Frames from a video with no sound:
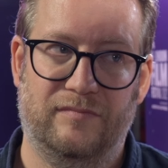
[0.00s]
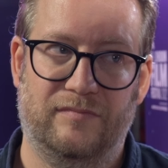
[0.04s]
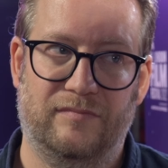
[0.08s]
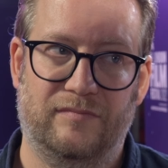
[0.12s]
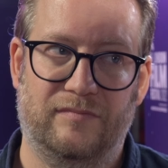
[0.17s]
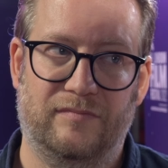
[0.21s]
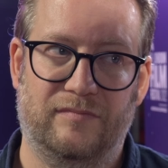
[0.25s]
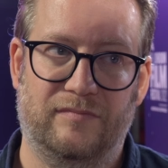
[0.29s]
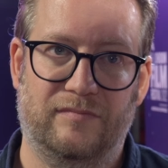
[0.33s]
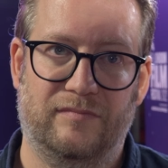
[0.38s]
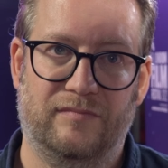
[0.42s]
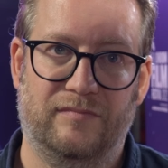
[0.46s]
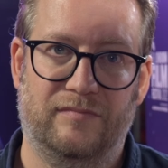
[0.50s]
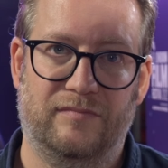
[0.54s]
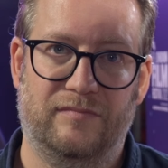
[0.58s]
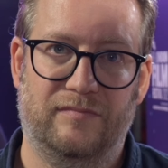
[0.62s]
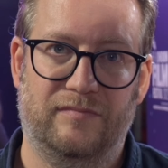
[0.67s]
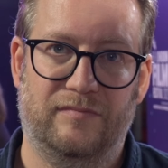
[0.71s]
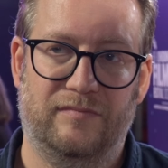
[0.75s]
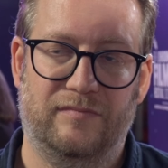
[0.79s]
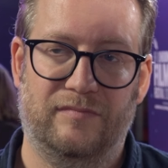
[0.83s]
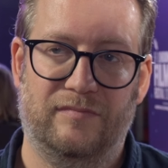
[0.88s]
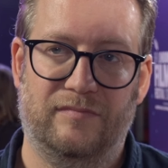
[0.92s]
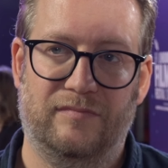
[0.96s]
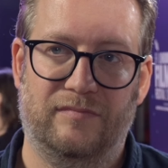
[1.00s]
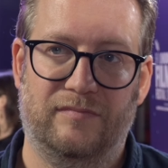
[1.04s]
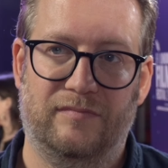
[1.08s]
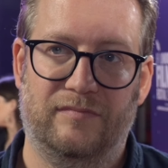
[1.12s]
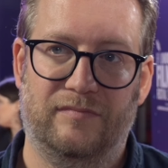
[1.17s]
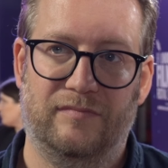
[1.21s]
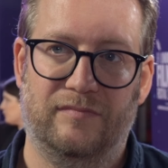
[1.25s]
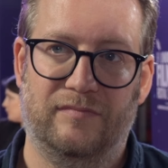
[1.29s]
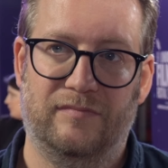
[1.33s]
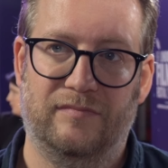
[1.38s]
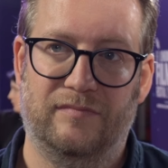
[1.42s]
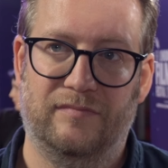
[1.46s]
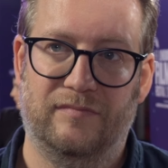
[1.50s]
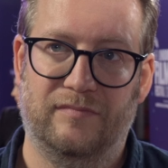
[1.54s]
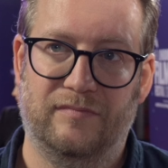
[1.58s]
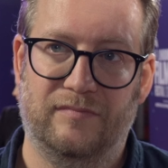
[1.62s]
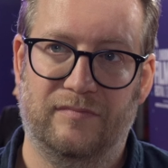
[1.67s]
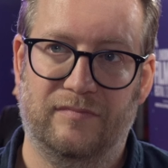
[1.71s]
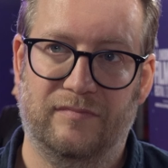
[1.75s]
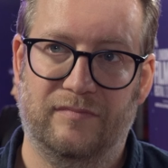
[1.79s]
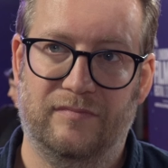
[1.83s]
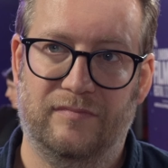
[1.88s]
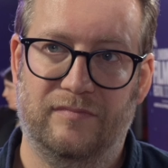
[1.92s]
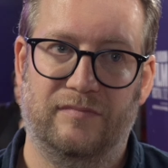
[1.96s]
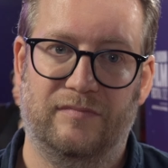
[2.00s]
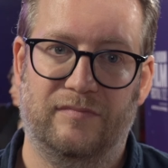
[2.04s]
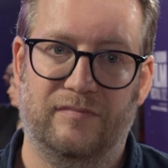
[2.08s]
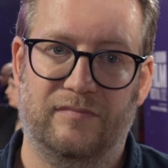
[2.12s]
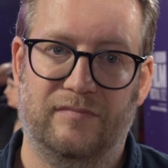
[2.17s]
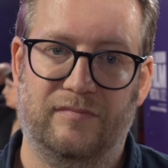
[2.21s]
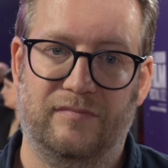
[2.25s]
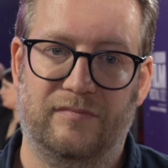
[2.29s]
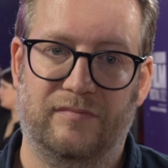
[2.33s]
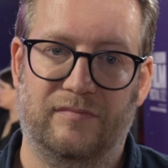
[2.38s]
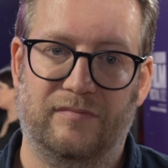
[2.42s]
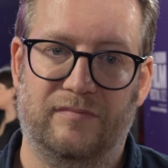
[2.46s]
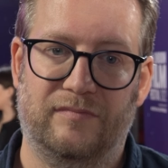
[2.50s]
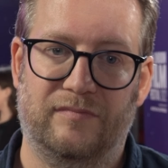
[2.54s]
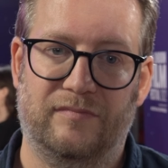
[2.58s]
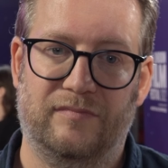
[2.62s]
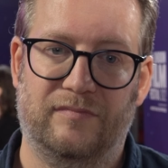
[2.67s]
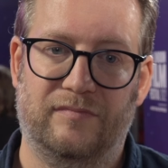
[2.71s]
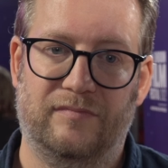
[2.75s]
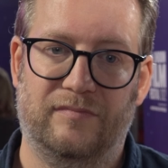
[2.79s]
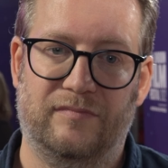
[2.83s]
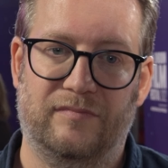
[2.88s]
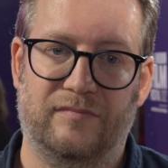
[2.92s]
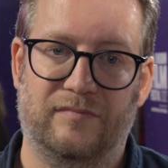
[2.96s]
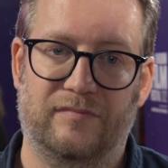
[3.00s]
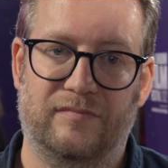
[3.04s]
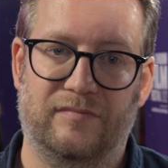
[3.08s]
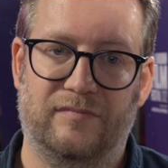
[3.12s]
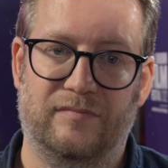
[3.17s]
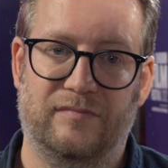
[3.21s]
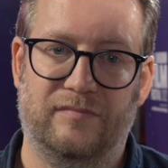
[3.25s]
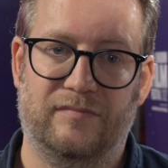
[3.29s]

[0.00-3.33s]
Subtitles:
(not speaking)